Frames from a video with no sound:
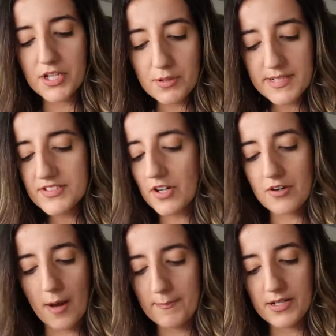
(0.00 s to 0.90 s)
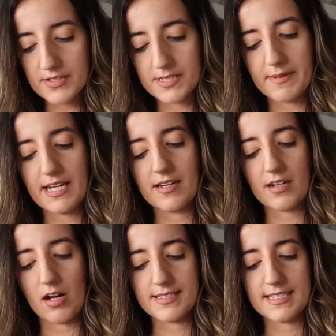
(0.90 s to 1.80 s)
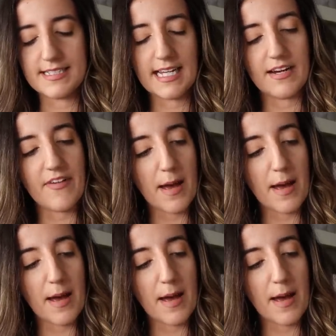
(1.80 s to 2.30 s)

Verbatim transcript: humans are not built to be in a constant state of